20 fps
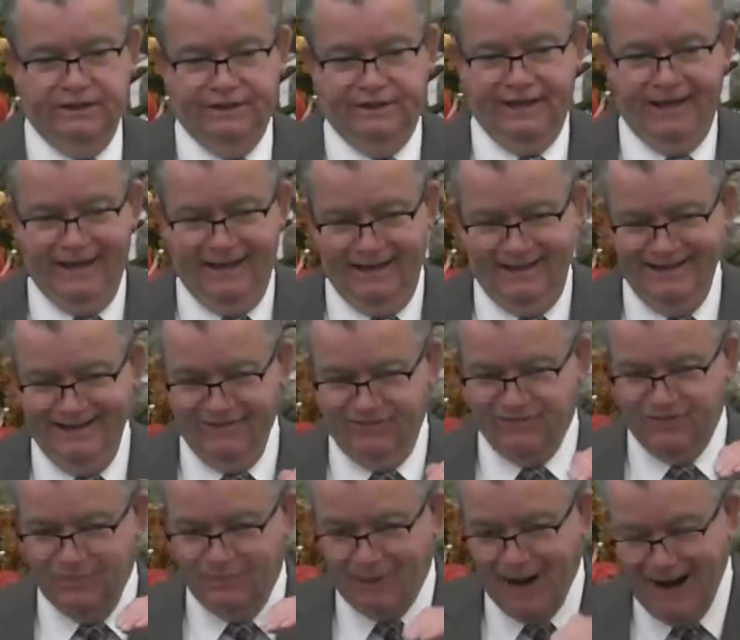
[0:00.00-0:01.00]
Now, if
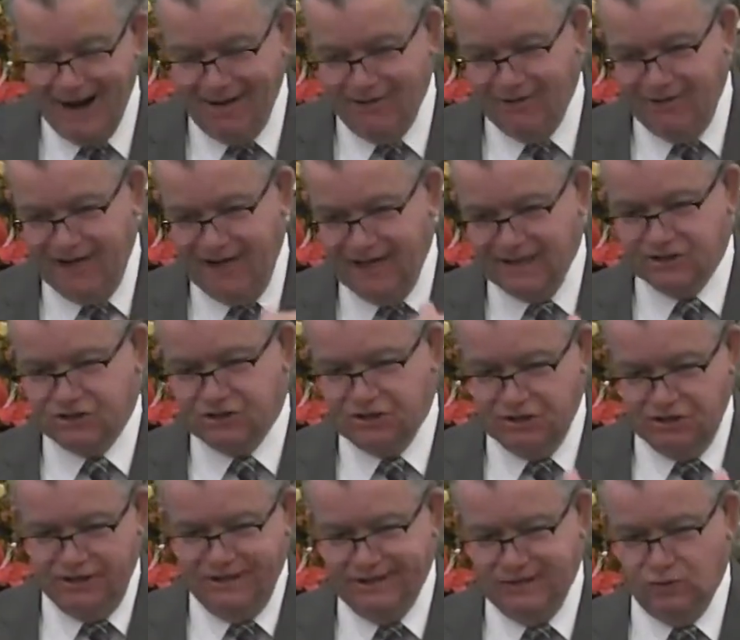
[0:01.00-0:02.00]
the parent has to
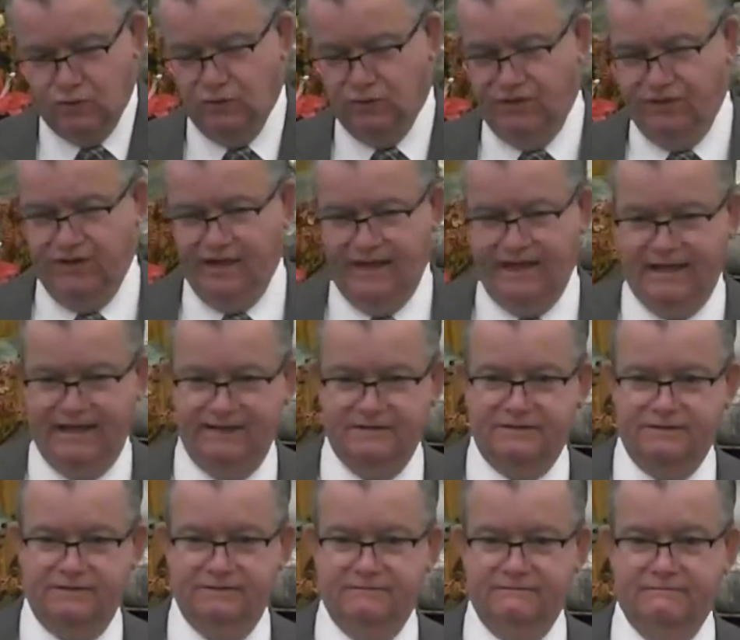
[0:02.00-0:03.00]
deal with
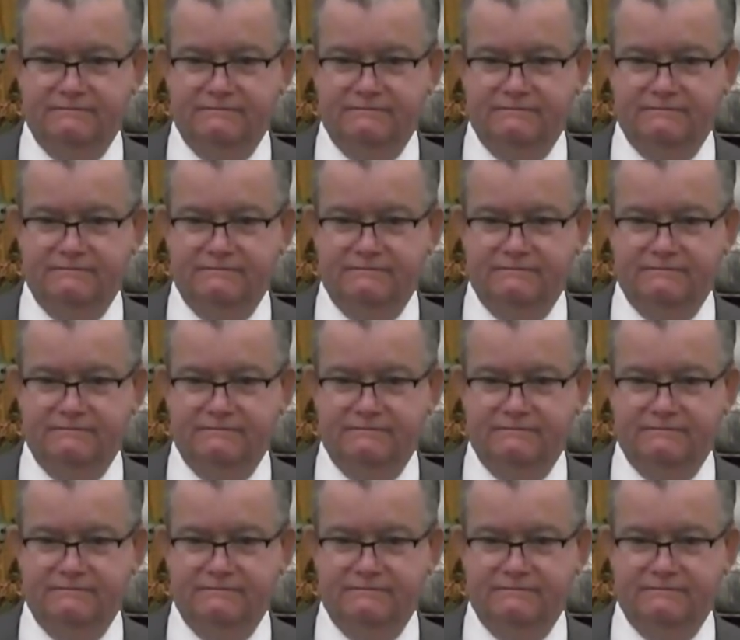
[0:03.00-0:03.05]
that,